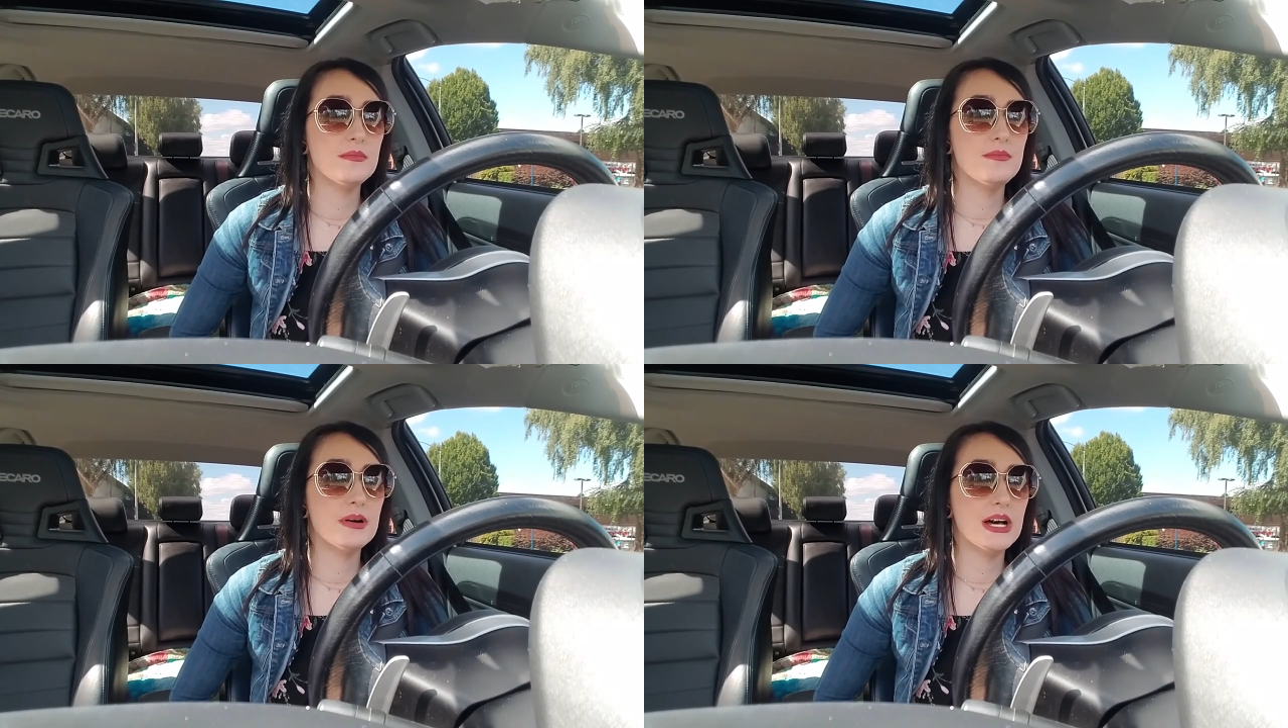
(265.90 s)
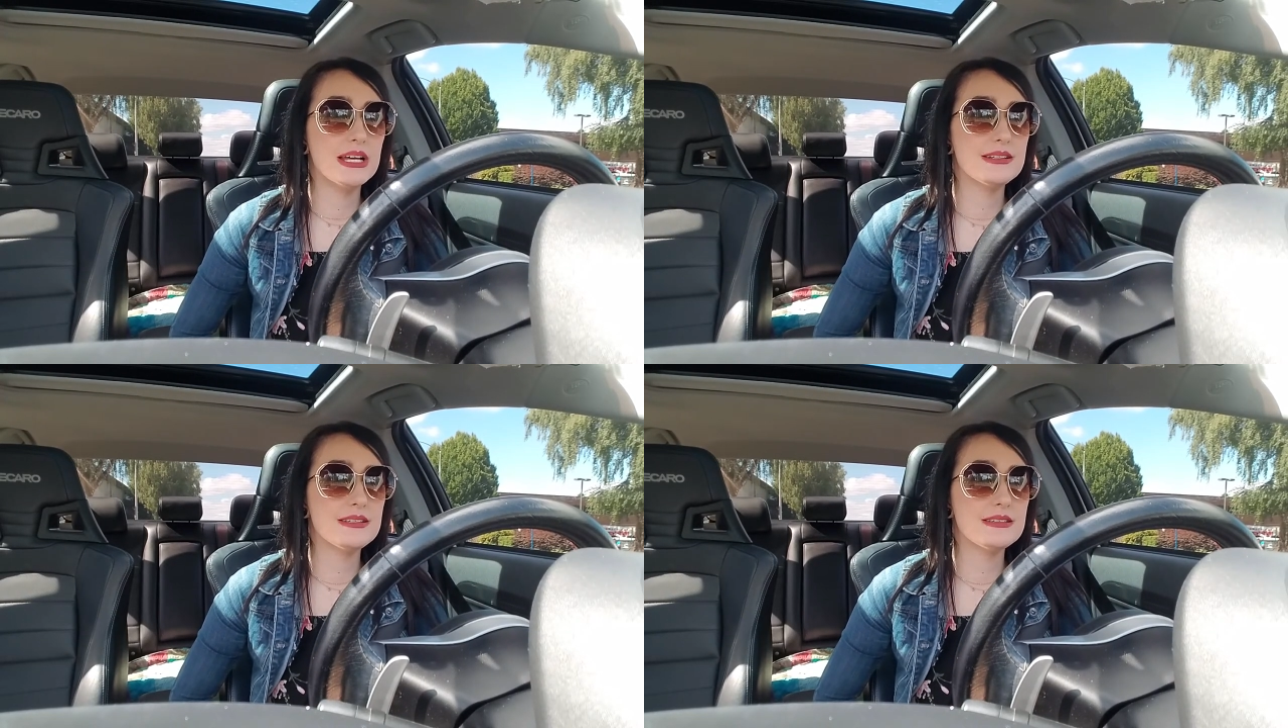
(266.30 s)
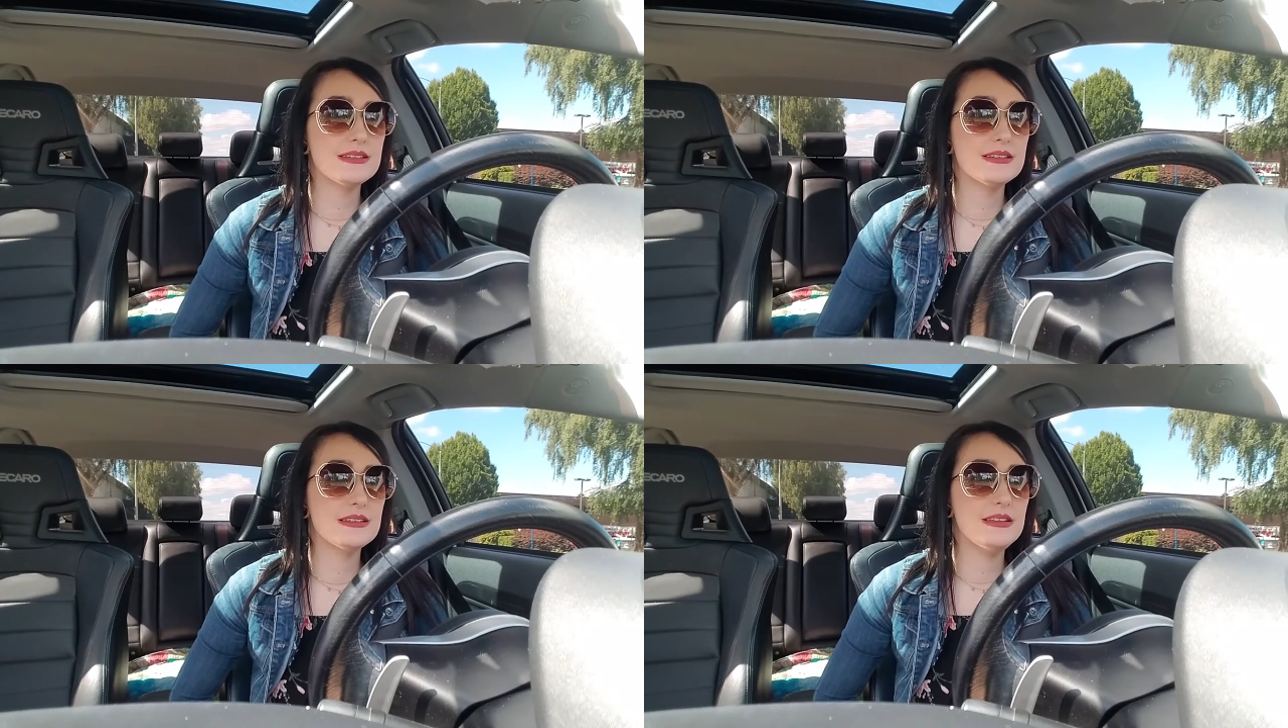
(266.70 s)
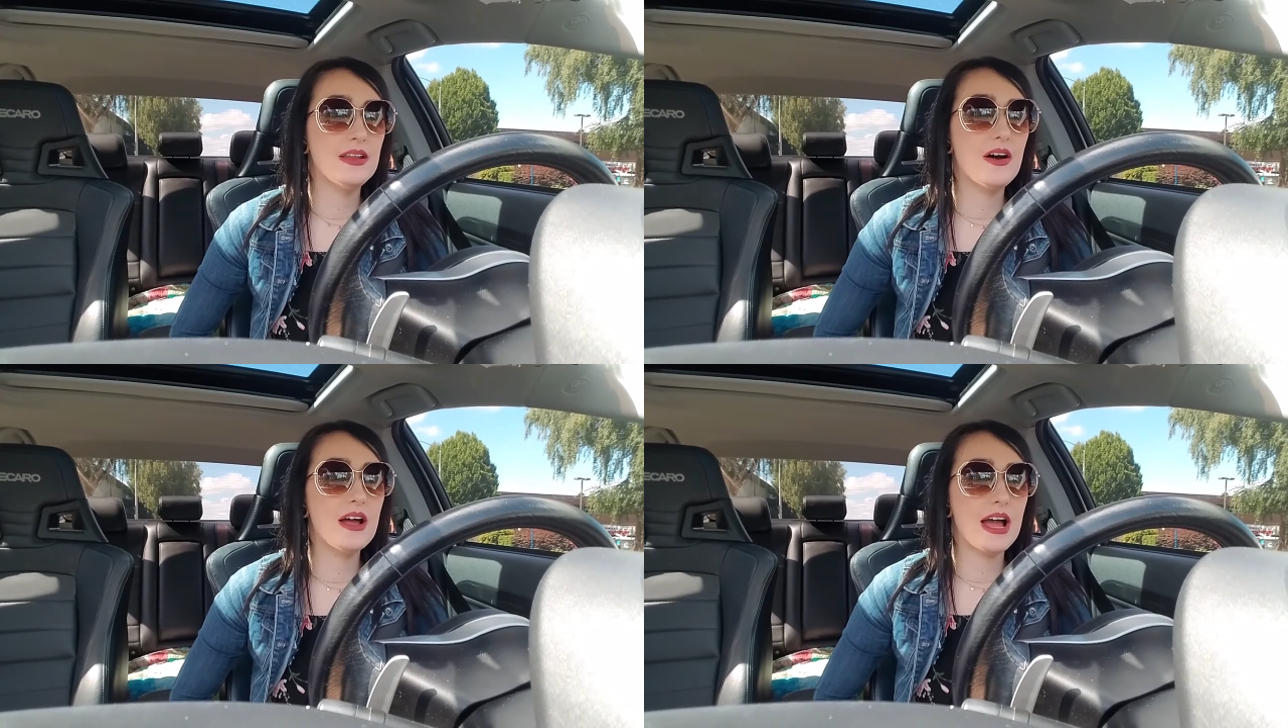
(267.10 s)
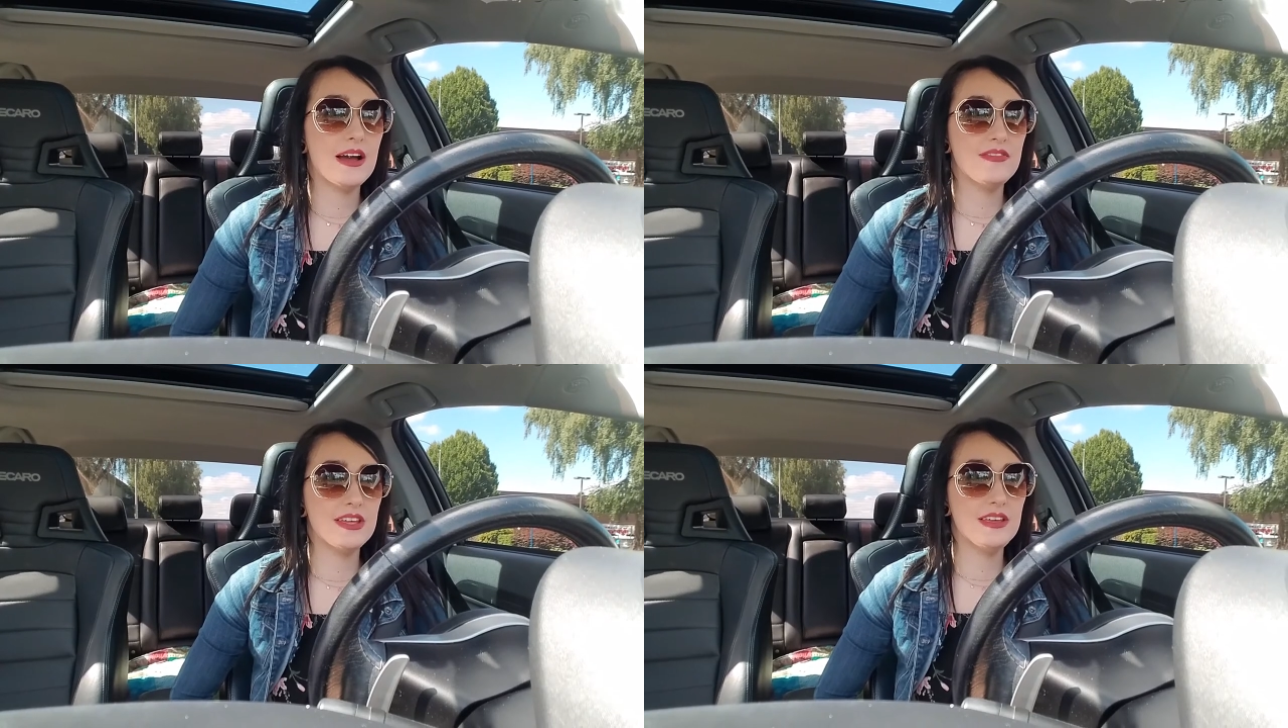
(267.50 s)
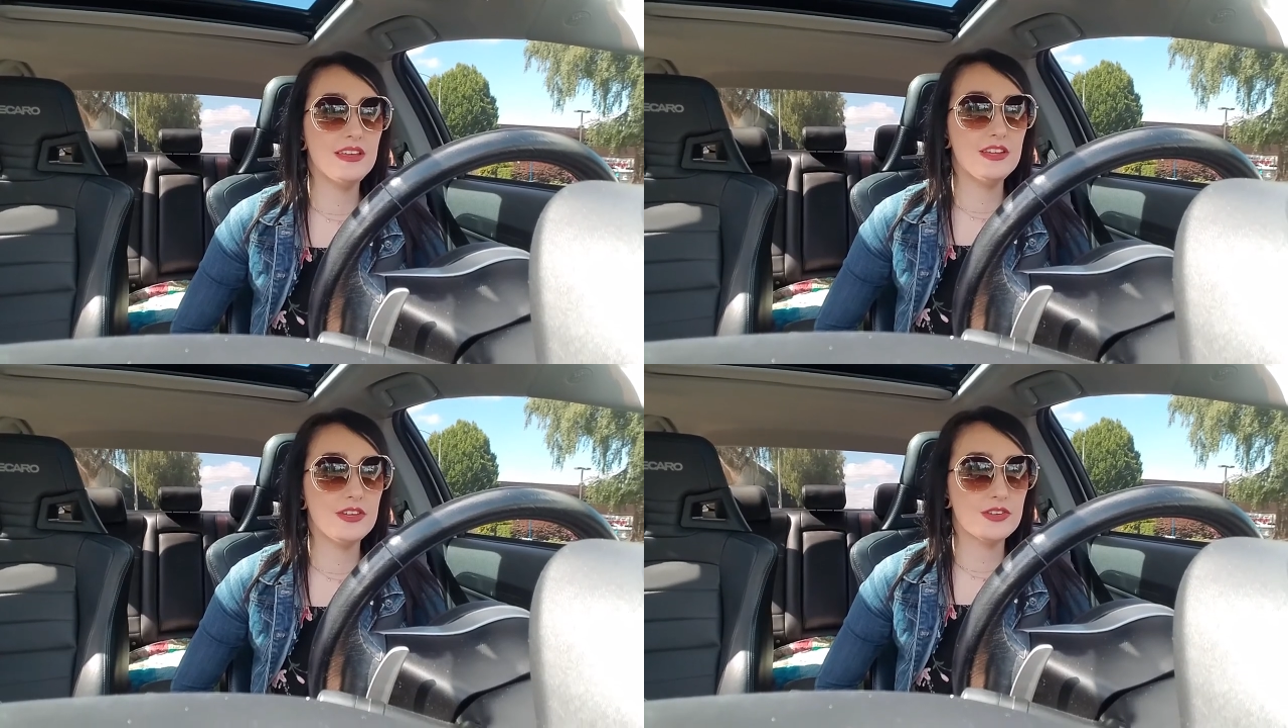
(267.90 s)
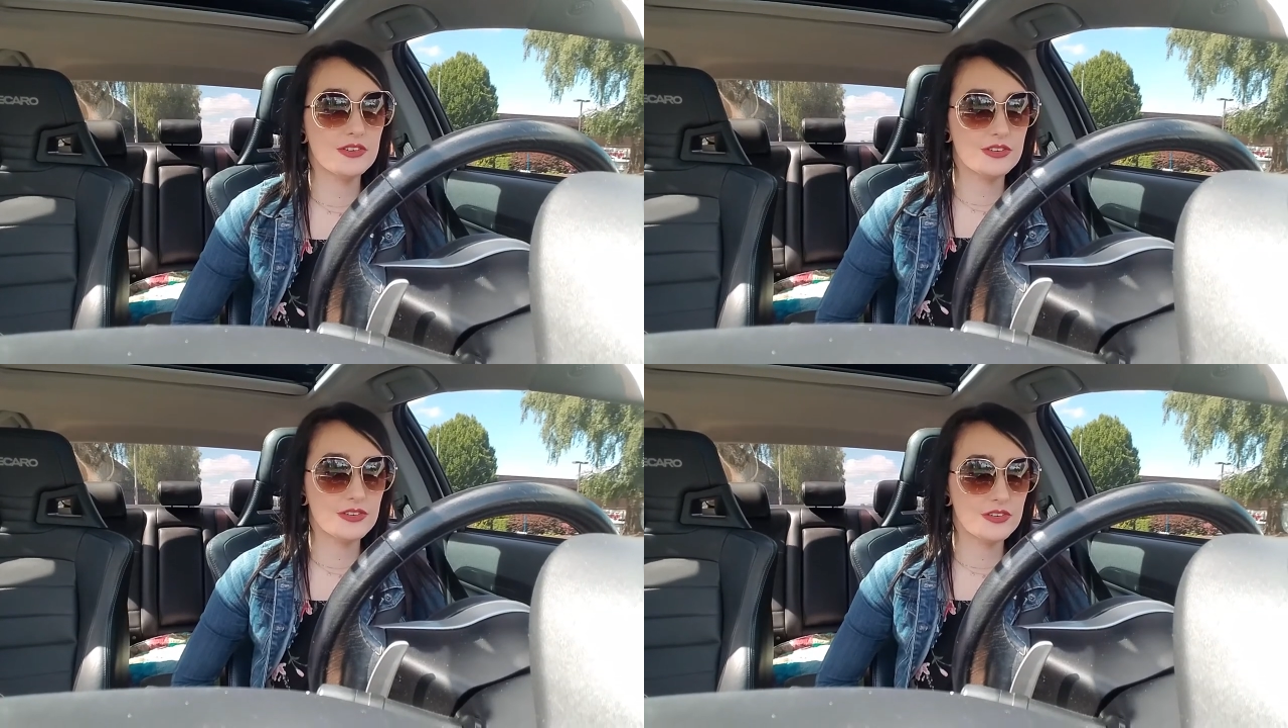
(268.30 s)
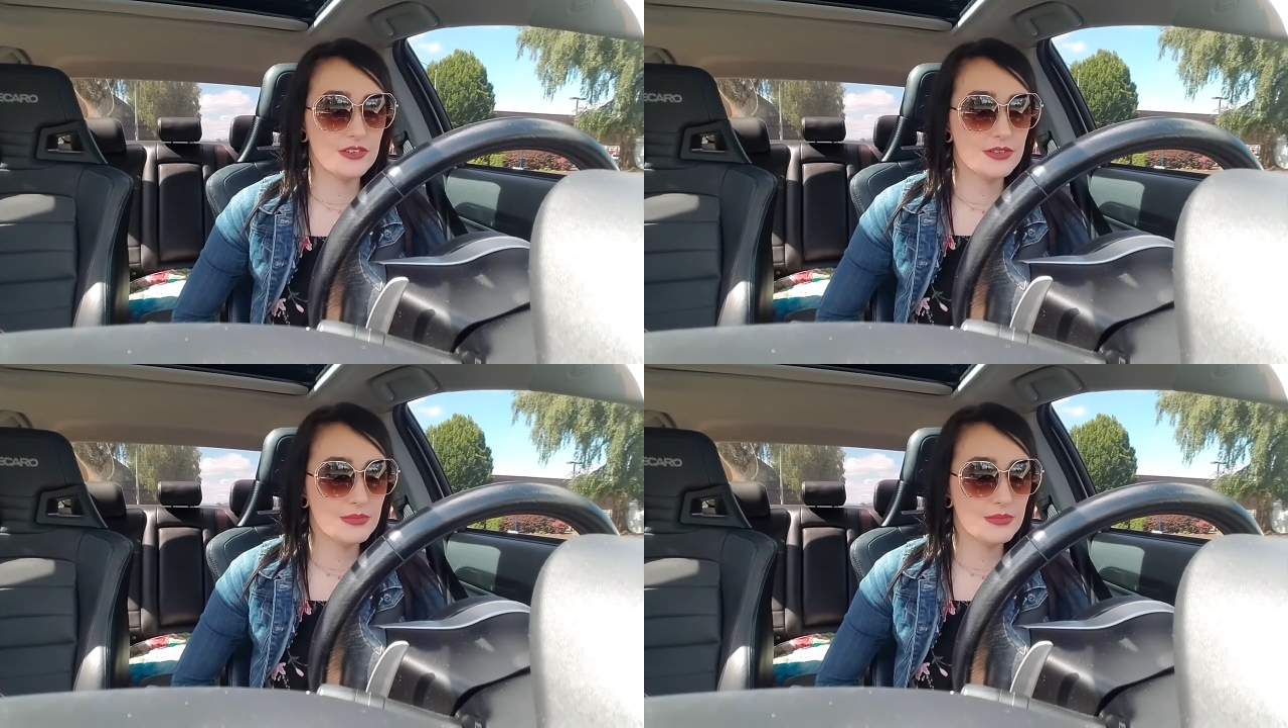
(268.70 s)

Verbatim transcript: but not having your